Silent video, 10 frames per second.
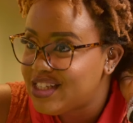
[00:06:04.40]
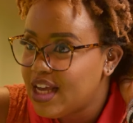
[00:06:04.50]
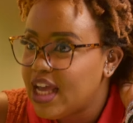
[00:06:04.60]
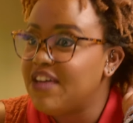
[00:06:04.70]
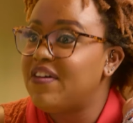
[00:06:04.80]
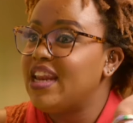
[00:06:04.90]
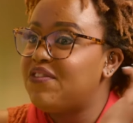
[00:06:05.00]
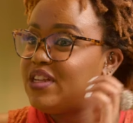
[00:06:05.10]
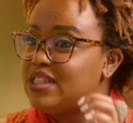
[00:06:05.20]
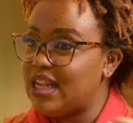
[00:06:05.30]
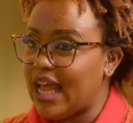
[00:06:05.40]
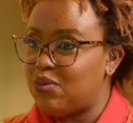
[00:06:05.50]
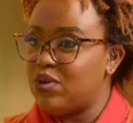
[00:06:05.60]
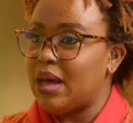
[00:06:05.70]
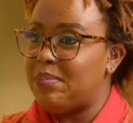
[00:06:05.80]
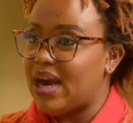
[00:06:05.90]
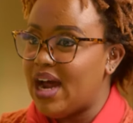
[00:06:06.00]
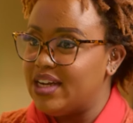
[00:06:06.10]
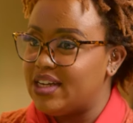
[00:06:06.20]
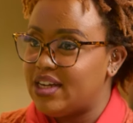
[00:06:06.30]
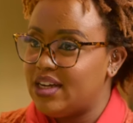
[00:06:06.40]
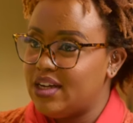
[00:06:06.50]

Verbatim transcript: Even if it's like with a brand?